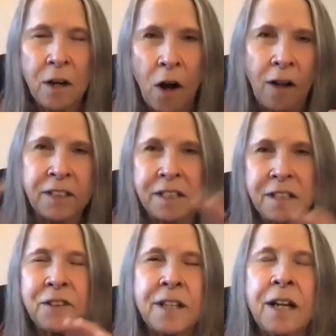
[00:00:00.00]
all the
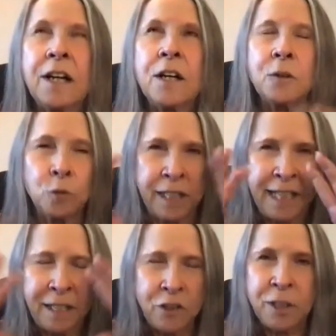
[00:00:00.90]
different
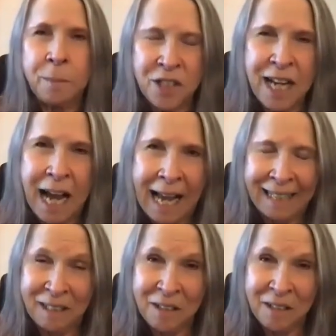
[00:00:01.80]
leadership
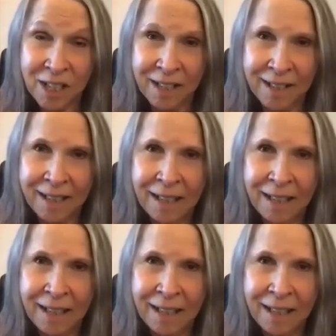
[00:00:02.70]
styles